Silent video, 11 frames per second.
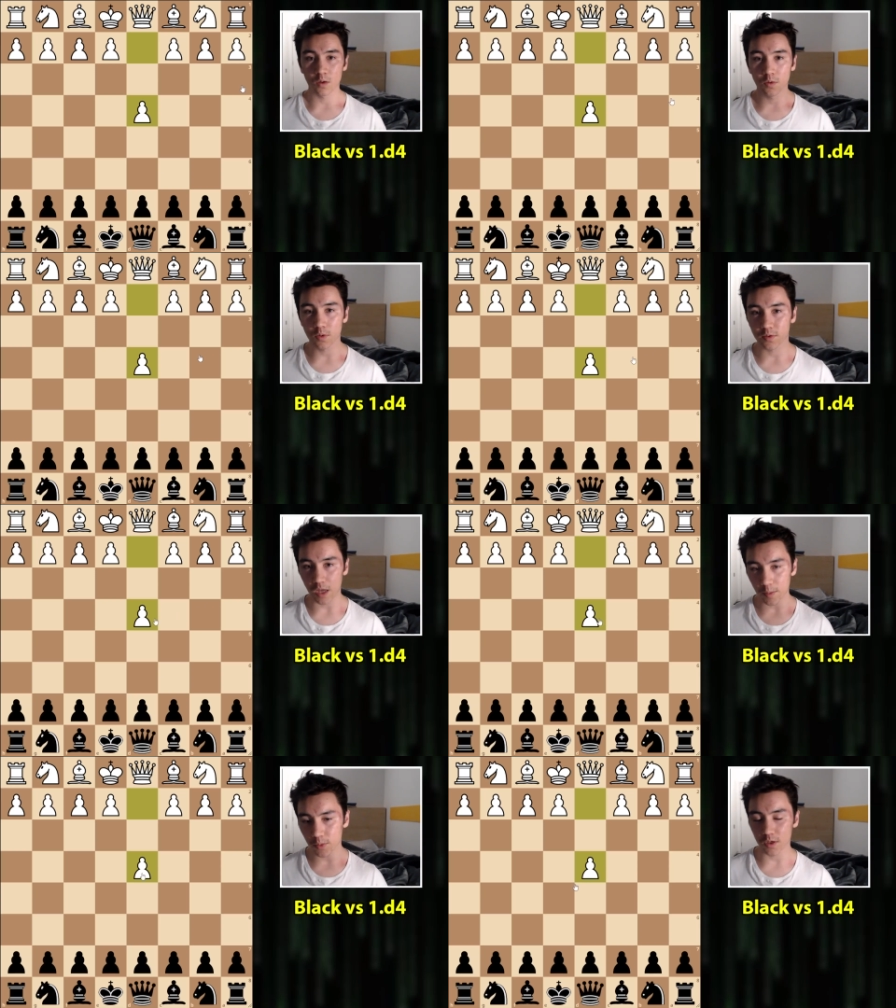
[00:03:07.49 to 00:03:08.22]
For
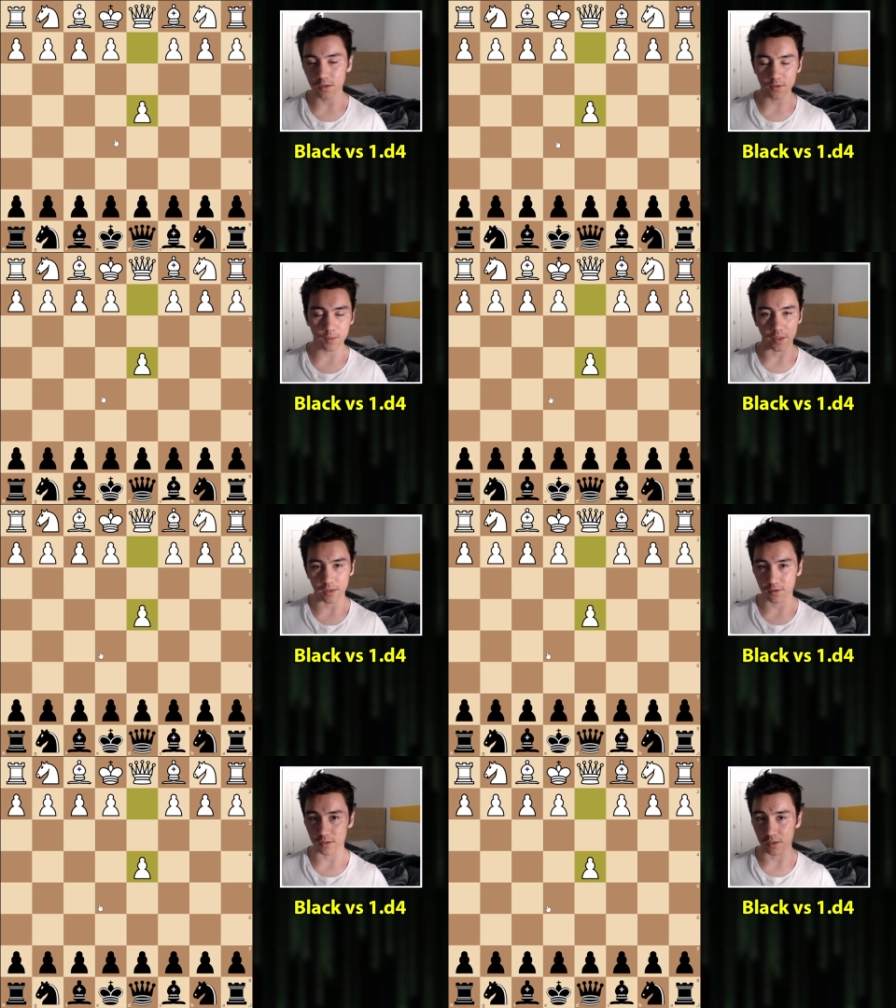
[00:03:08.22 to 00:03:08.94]
example, one of the
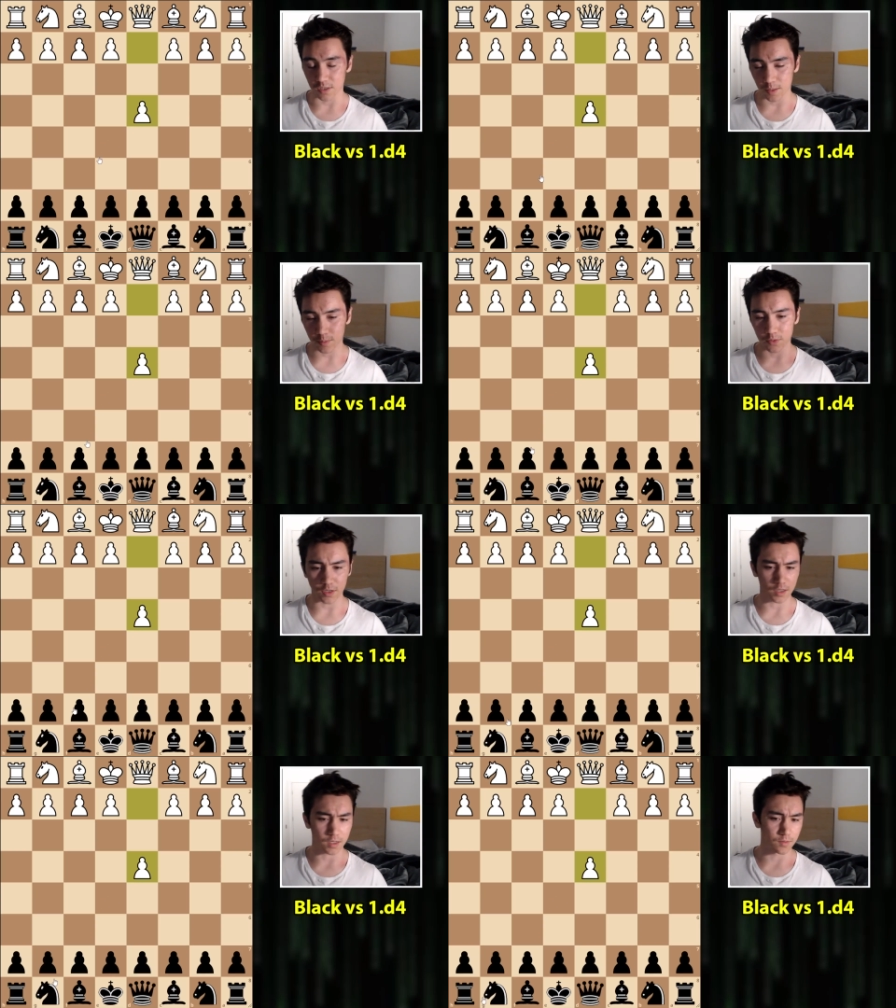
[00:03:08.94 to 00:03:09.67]
best examples
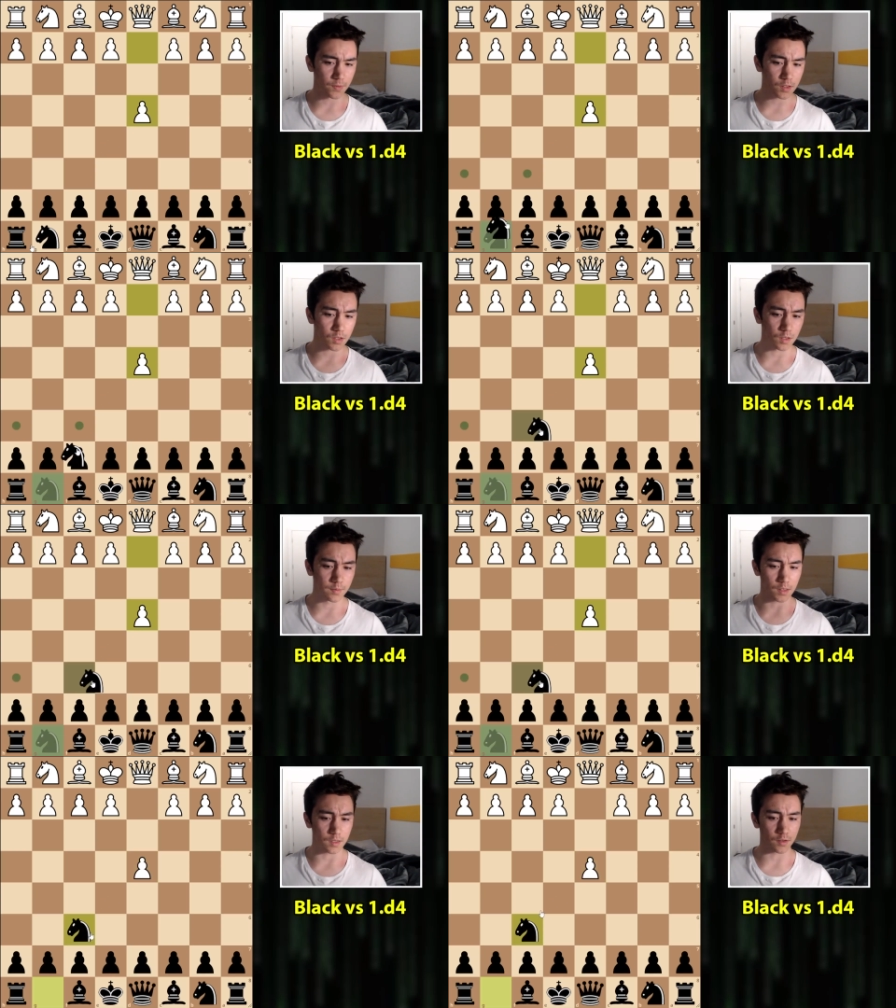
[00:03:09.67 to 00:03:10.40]
I can think
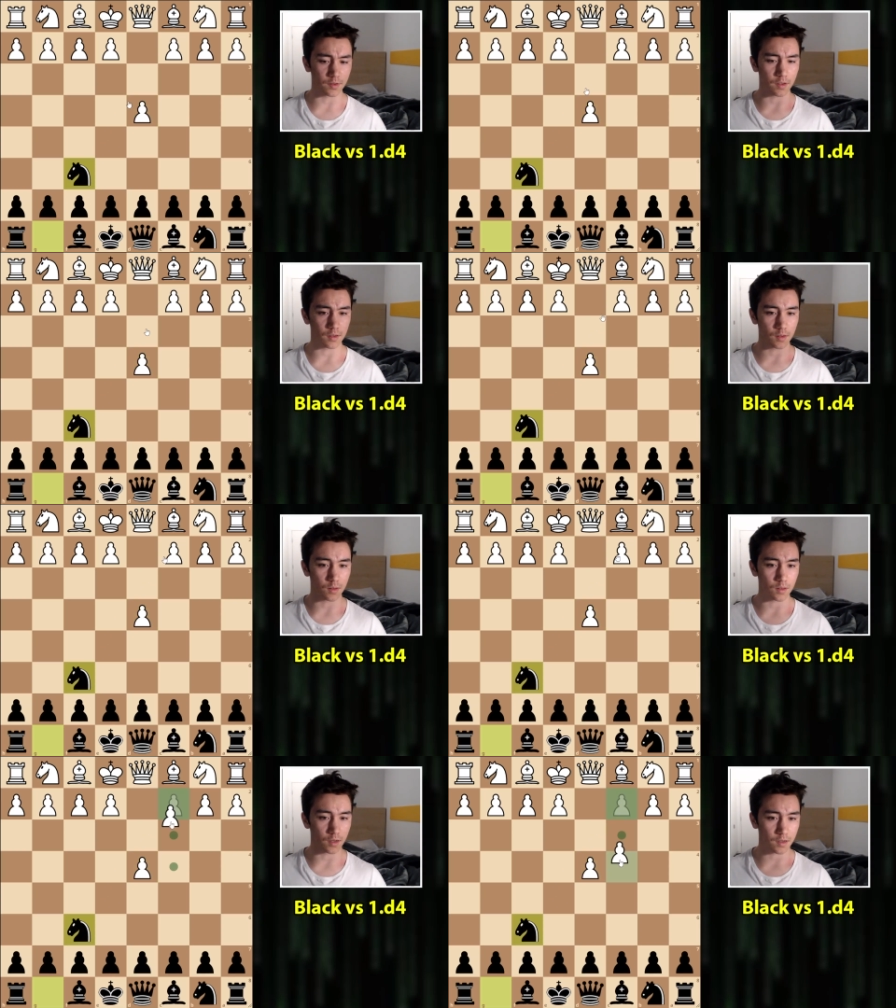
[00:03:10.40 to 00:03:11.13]
of is
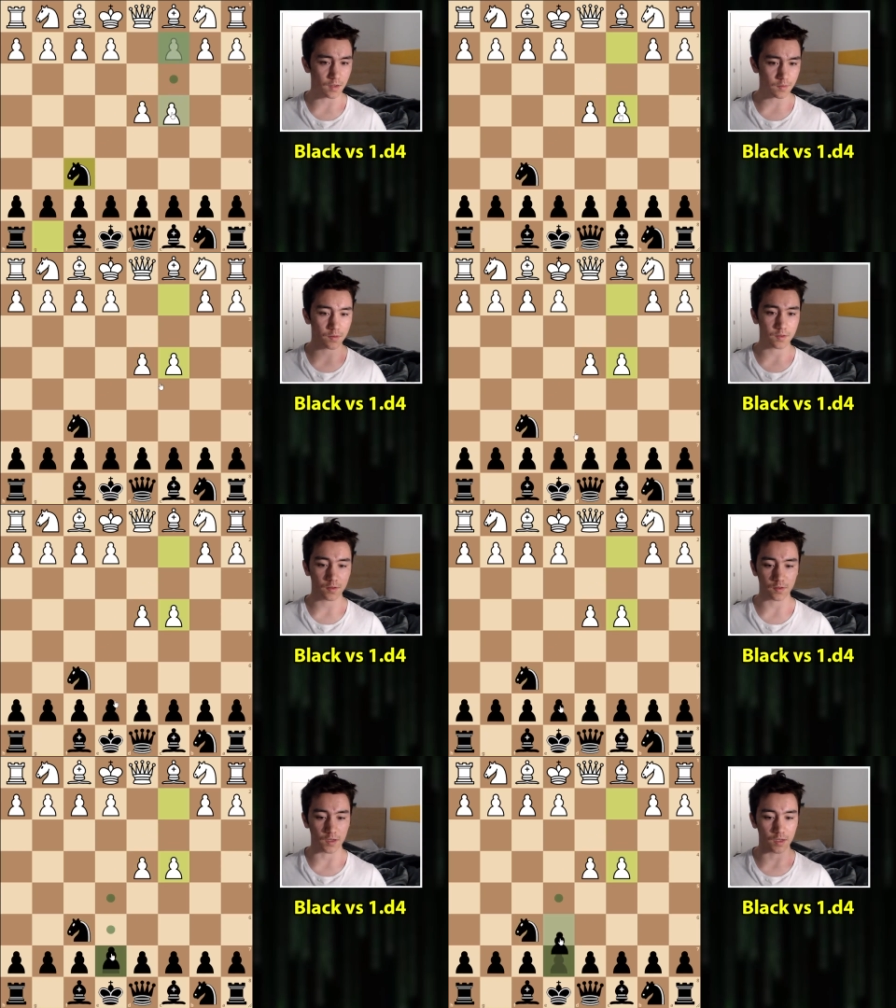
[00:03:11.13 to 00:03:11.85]
Against,
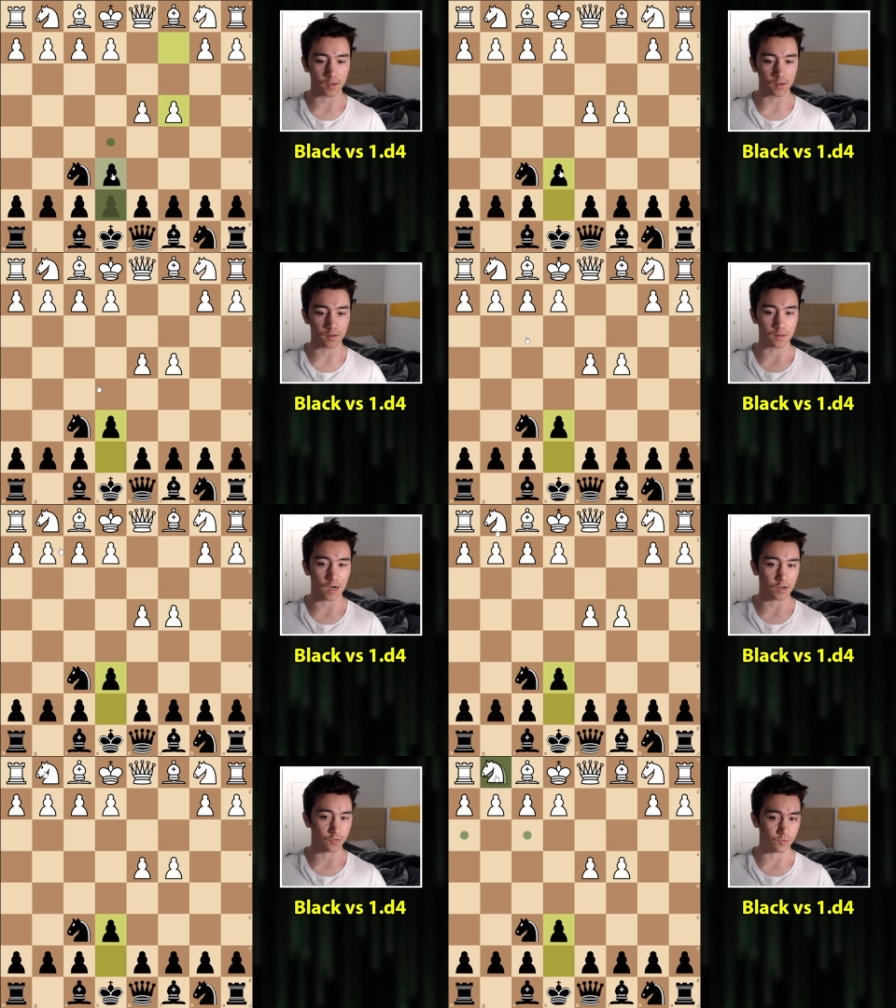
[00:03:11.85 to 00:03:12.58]
say,
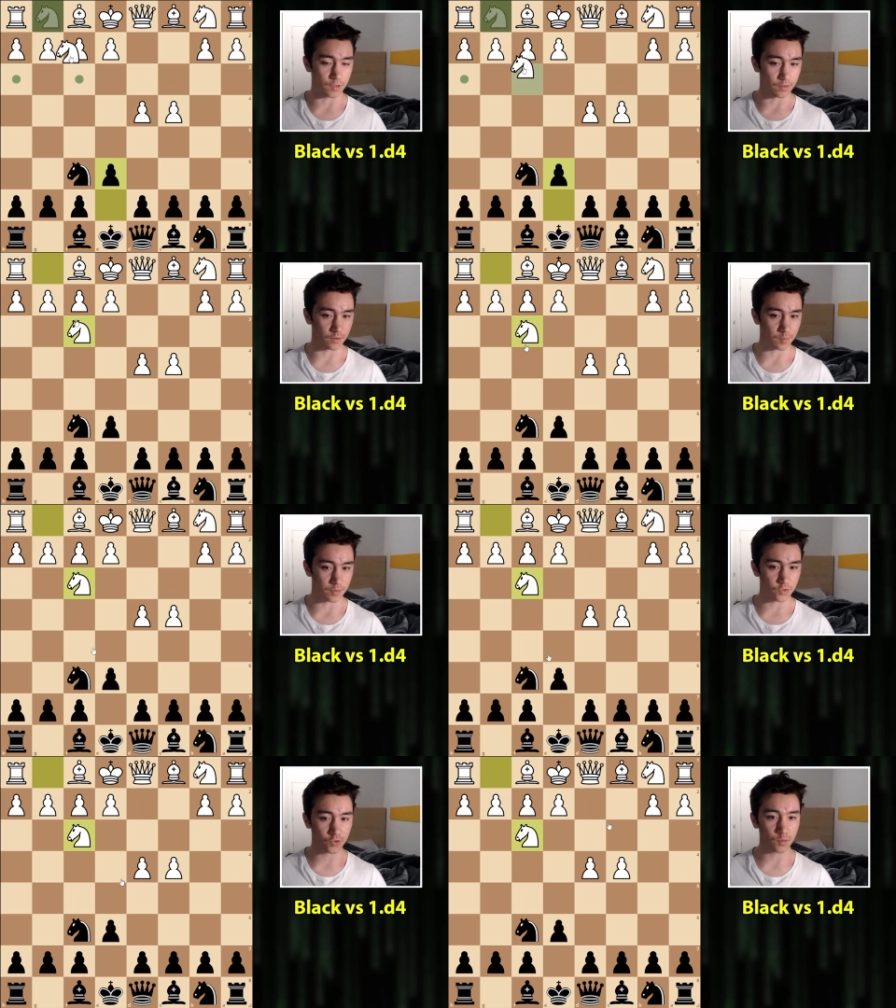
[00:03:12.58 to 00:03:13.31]
knight f3 in this
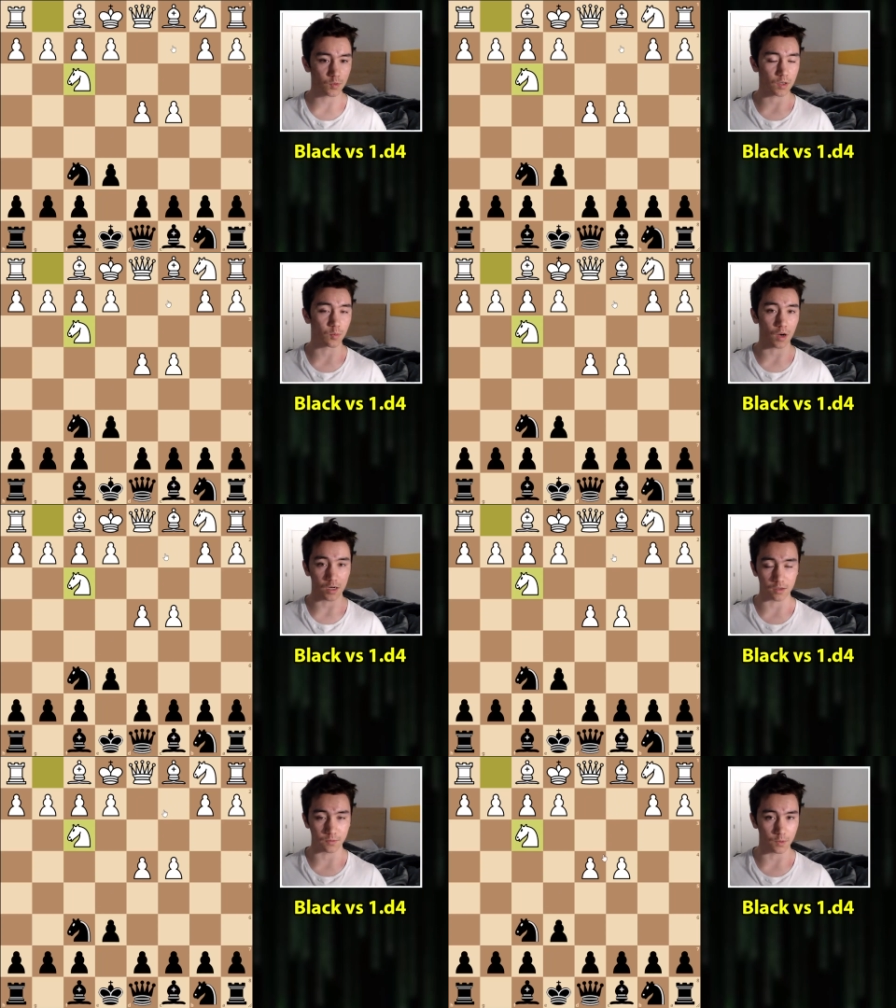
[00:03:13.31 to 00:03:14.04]
position where
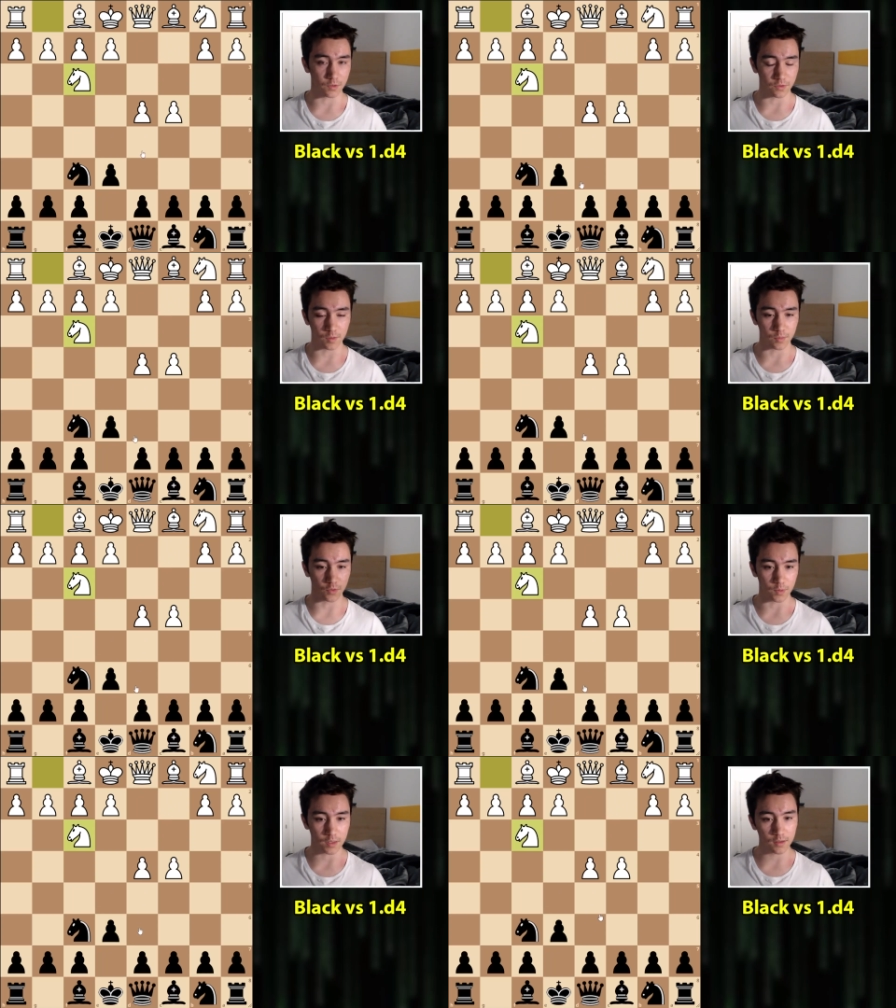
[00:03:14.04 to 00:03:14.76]
white avoids an
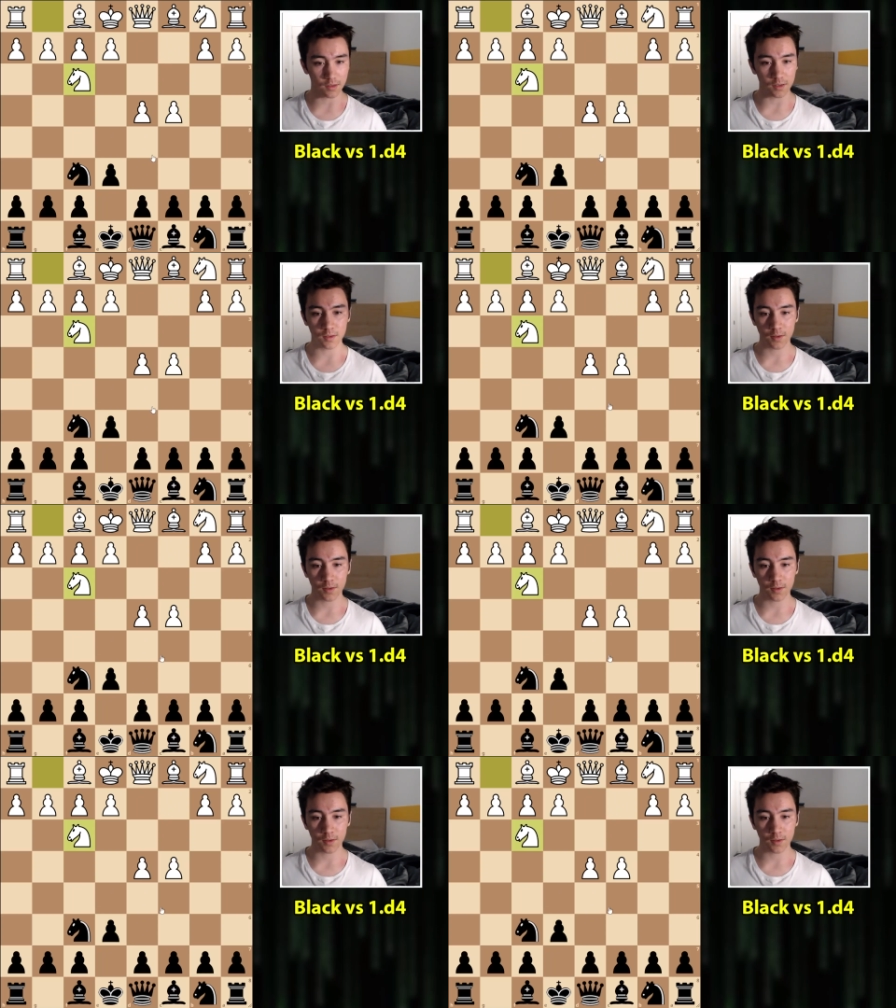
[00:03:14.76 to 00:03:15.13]
Nimzo Indian,